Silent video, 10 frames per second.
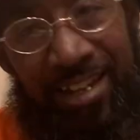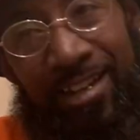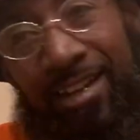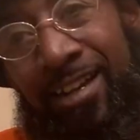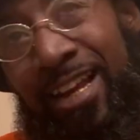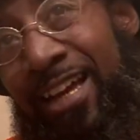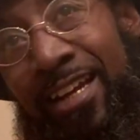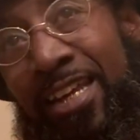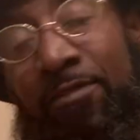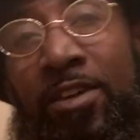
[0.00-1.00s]
nothing like
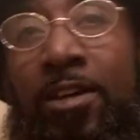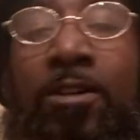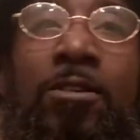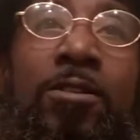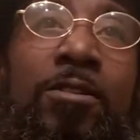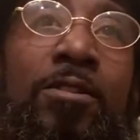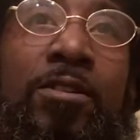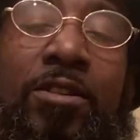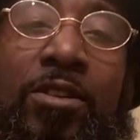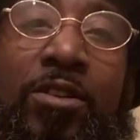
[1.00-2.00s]
leaving here
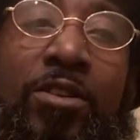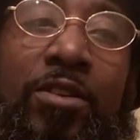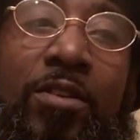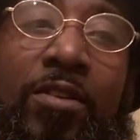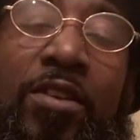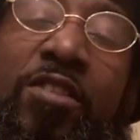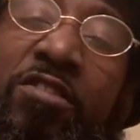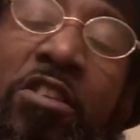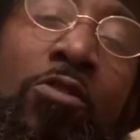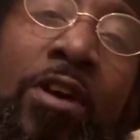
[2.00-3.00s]

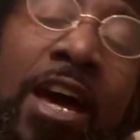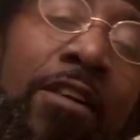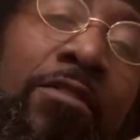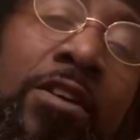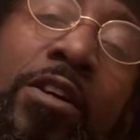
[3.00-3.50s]
still having